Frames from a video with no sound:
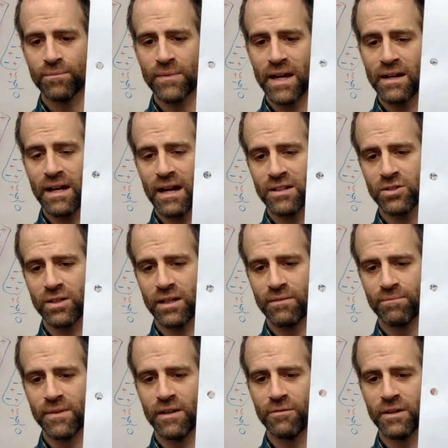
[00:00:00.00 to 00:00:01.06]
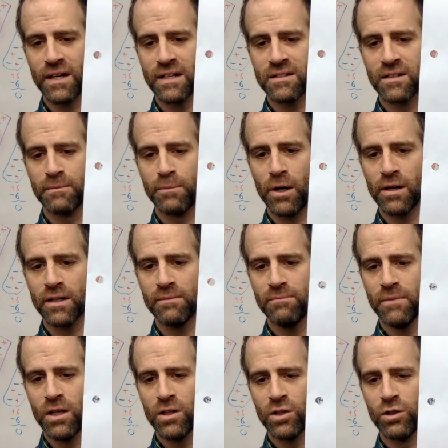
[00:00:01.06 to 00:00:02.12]
and actually, if you get to the
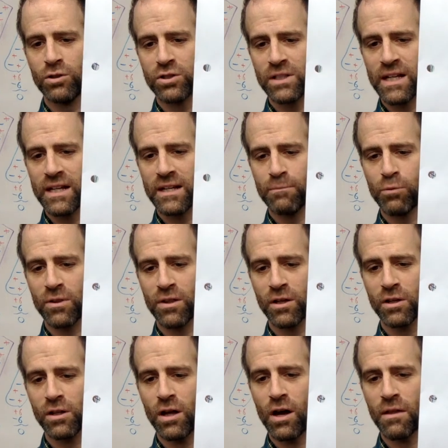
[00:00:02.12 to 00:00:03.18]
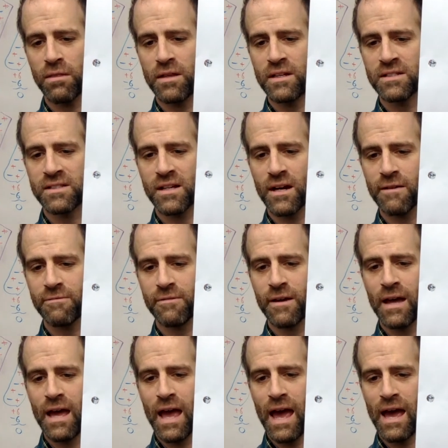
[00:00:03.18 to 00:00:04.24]
bottom, you usually end up with the clothy stuff,
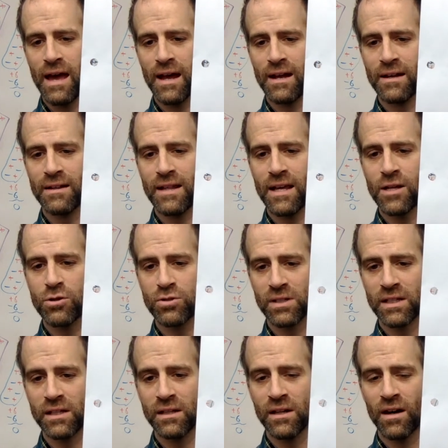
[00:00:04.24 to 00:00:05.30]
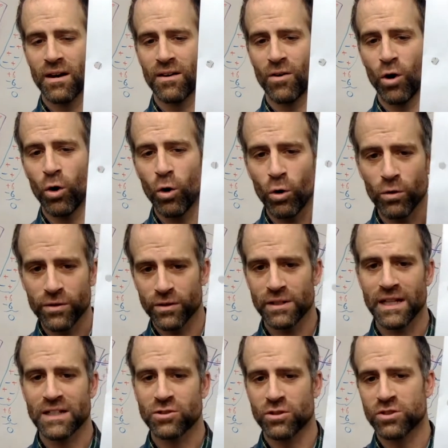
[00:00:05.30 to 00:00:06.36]
and they usually hold their
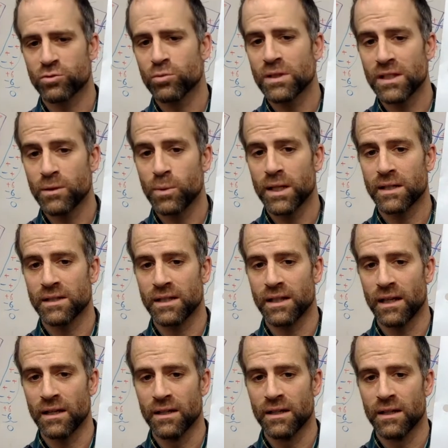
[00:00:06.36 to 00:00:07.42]
electrons really weakly.